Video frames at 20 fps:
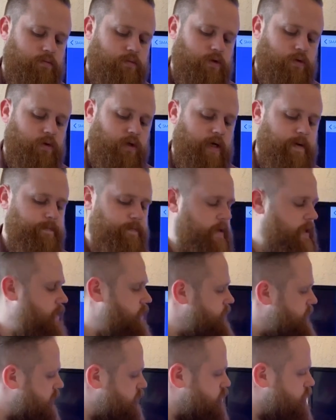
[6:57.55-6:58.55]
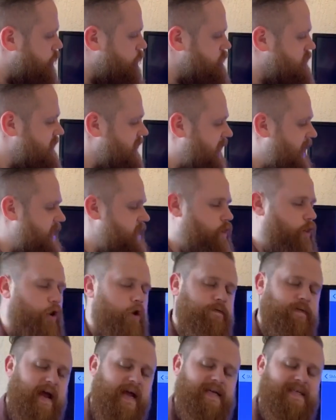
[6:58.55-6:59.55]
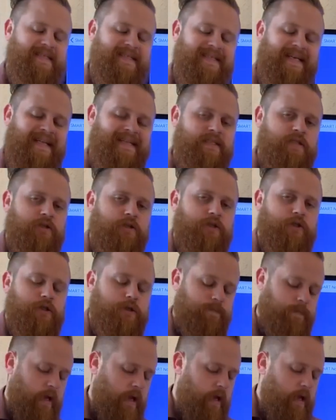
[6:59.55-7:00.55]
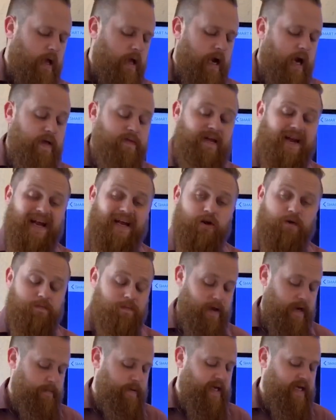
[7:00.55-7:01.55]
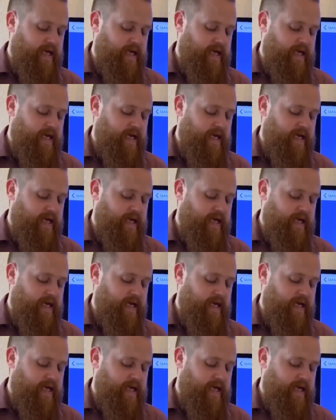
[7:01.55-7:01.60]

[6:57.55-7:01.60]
Okay, this shows the end of a sentence. And then I could maybe